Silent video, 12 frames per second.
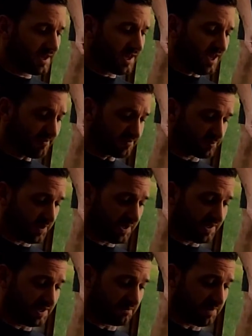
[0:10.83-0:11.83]
After
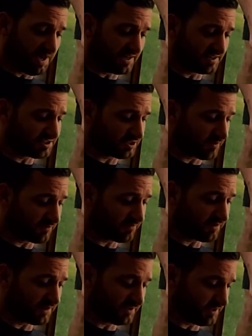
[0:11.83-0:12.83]
Peggy and Maddie stopped
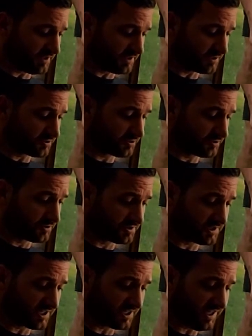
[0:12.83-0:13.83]
feeling like intruders
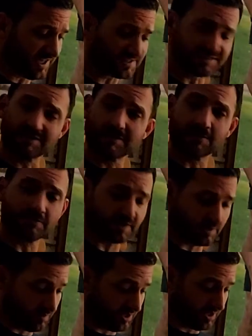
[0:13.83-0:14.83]
in a class that had
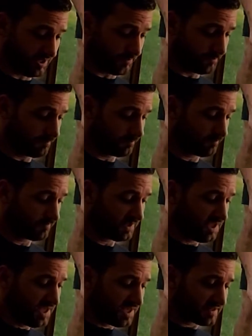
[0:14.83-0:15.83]
already begun,
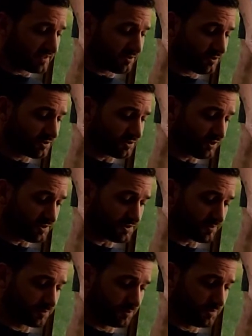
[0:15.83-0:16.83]
they looked across
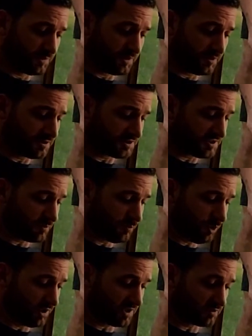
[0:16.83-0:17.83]
the room and noticed that
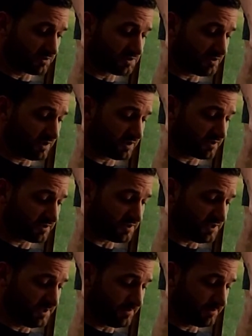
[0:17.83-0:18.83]
Wanda was not in her
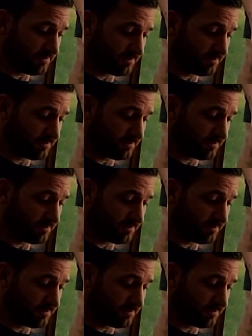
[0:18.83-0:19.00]
seat.